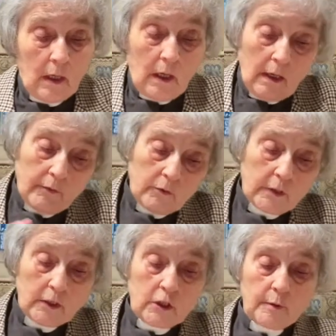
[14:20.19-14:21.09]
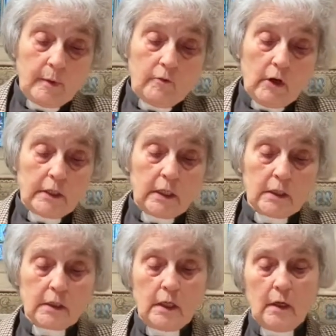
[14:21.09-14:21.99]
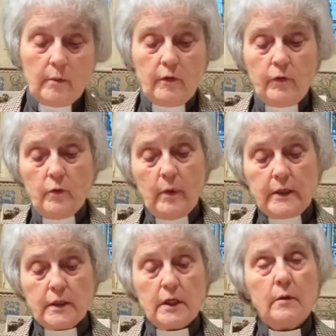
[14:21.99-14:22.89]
I've also just been writing a sermon for Wednesday,